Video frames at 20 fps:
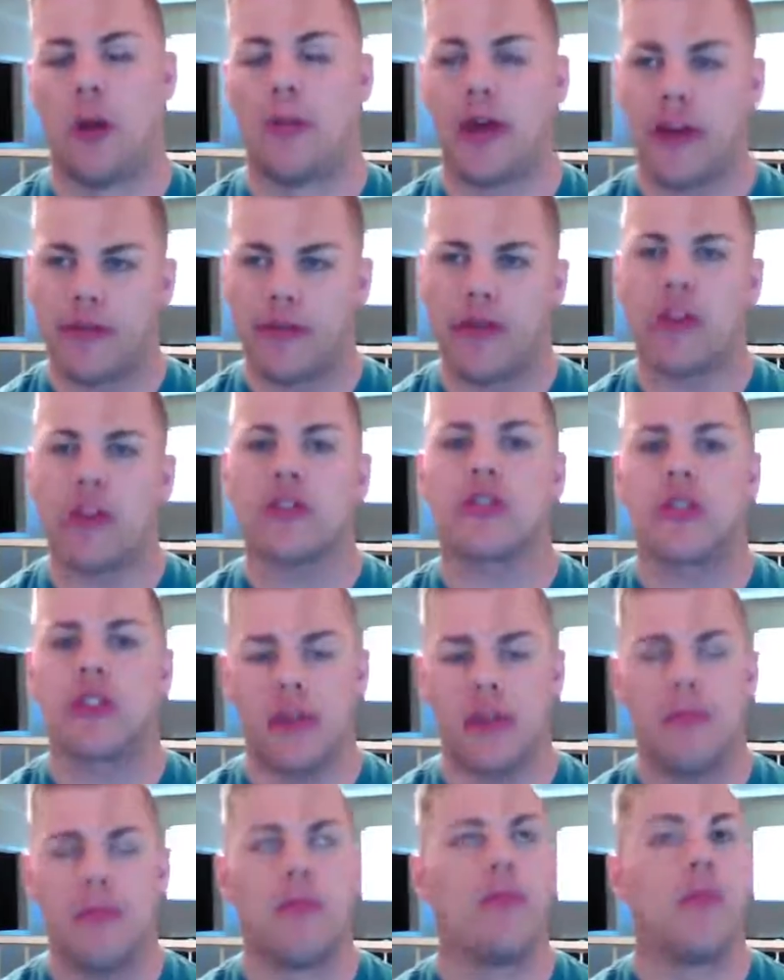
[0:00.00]
But
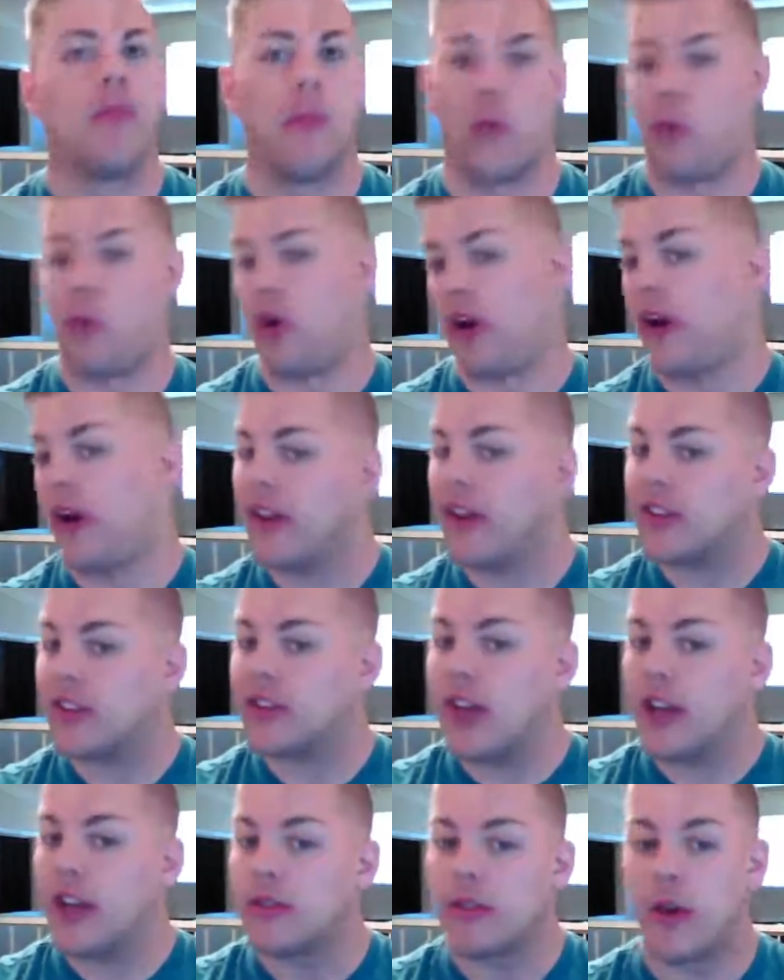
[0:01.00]
fortunately, we're an artifact
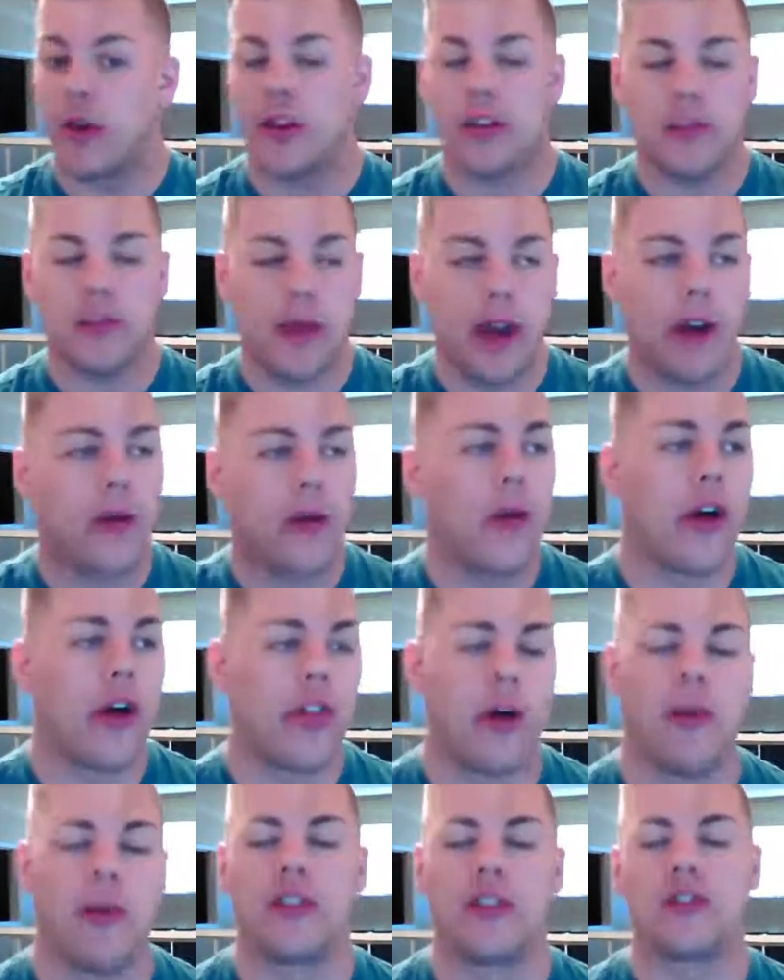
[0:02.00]
set, so it doesn't matter all
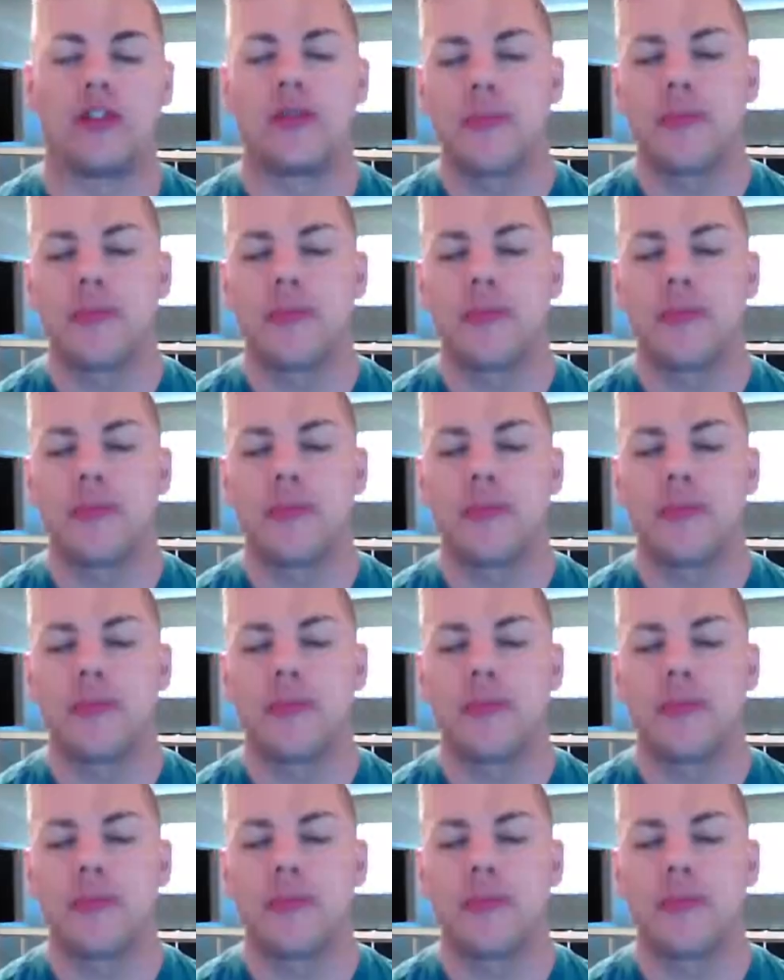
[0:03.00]
that much.